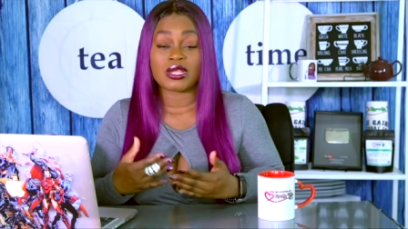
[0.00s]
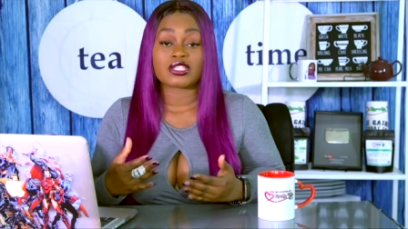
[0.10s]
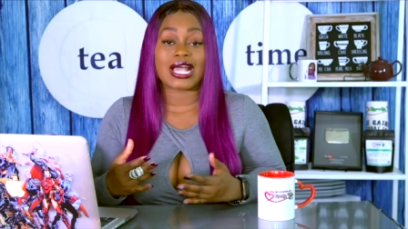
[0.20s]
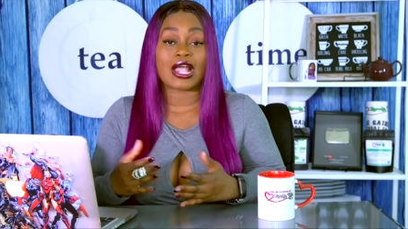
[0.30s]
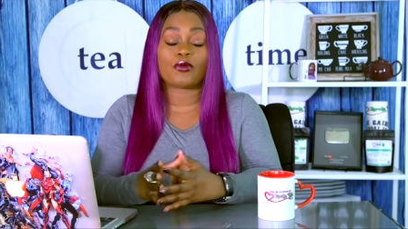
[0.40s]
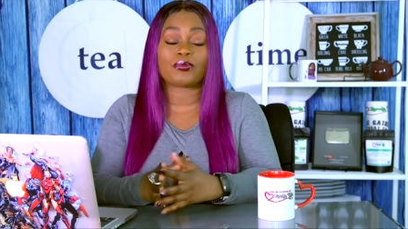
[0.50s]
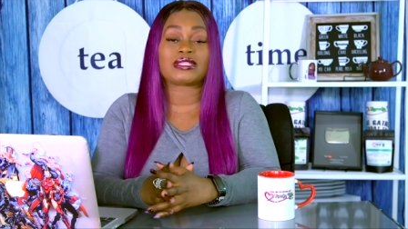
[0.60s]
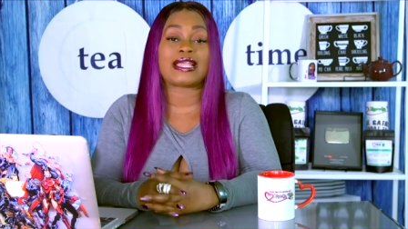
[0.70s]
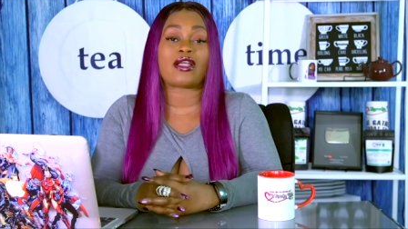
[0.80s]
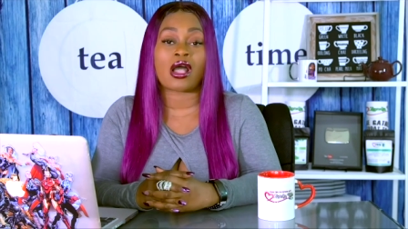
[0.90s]
So I hope that
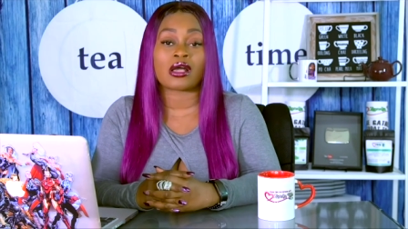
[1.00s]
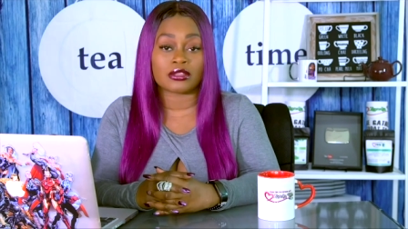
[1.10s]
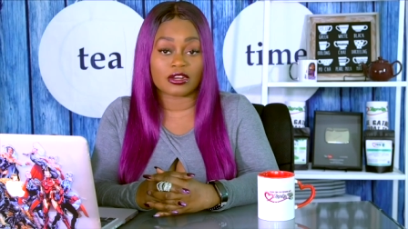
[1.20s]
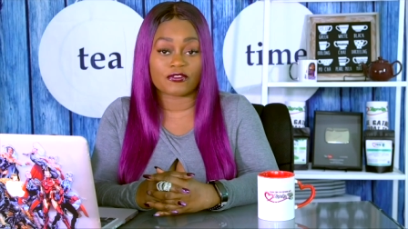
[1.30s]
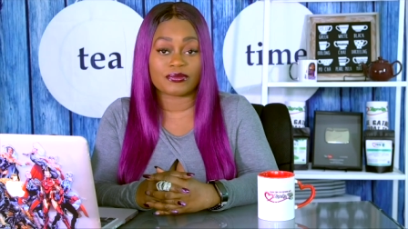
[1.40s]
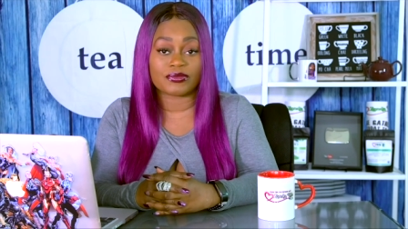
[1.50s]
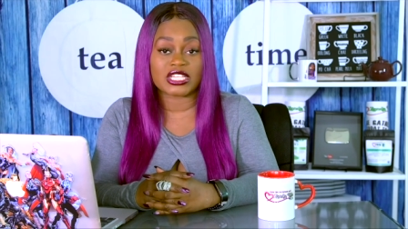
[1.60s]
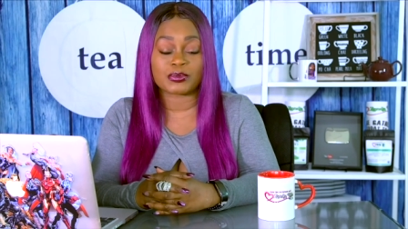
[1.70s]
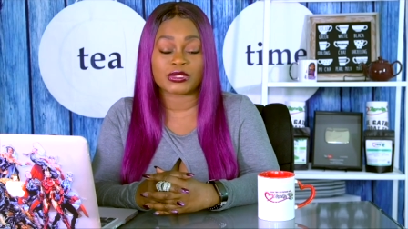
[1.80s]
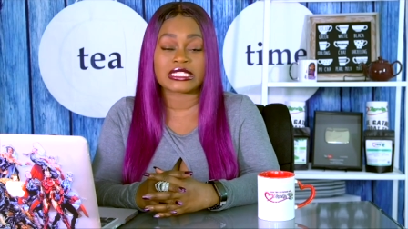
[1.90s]
they all learn from
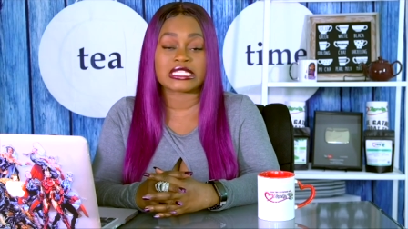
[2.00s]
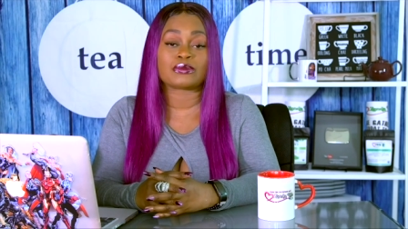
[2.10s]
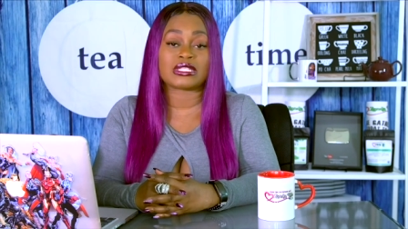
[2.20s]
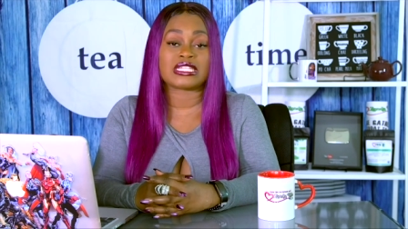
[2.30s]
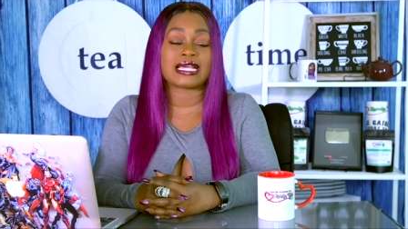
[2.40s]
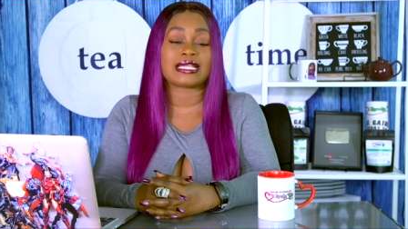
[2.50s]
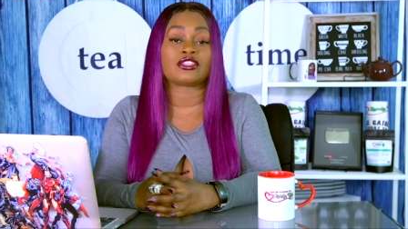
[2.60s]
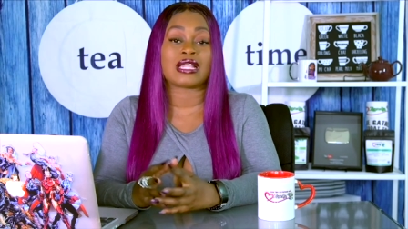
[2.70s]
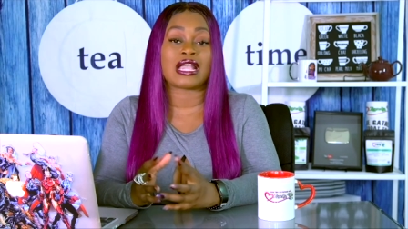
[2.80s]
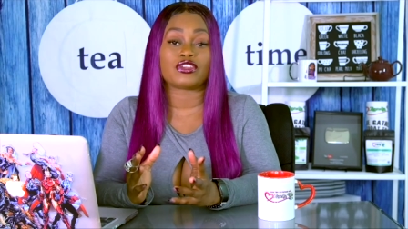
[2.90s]
this, but this is really sad that
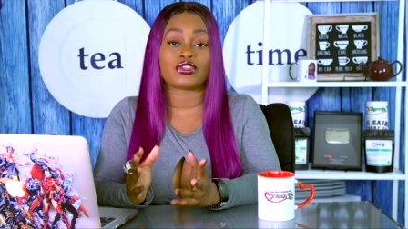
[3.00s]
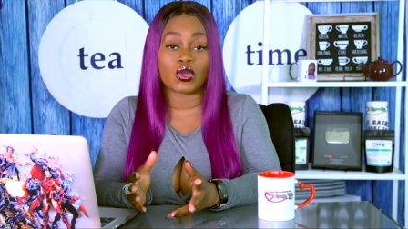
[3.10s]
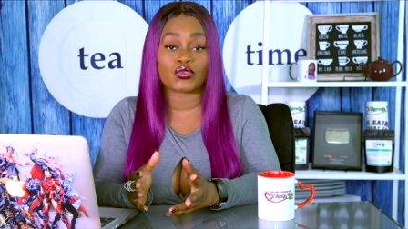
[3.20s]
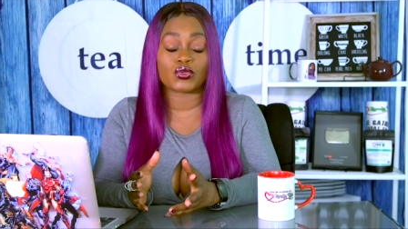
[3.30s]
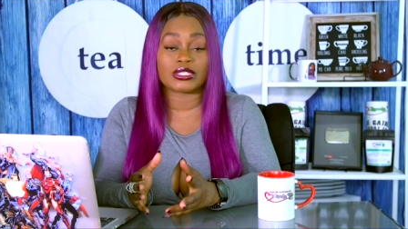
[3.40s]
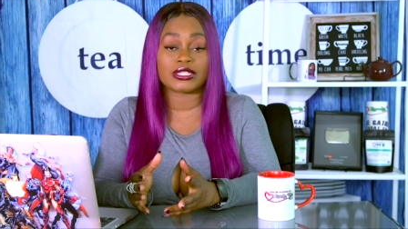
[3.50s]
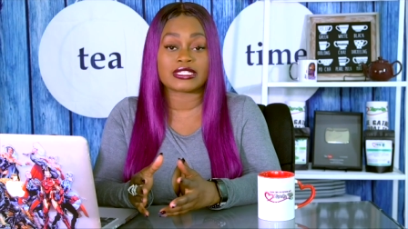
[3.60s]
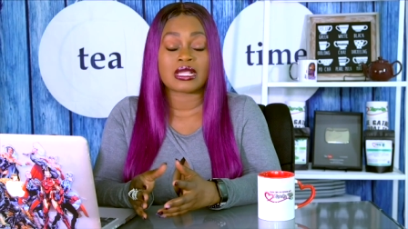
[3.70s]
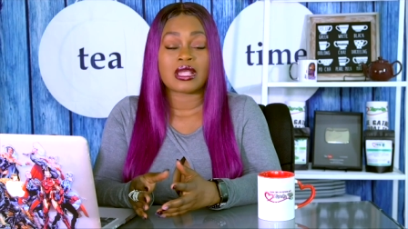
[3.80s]
they're having to go through this.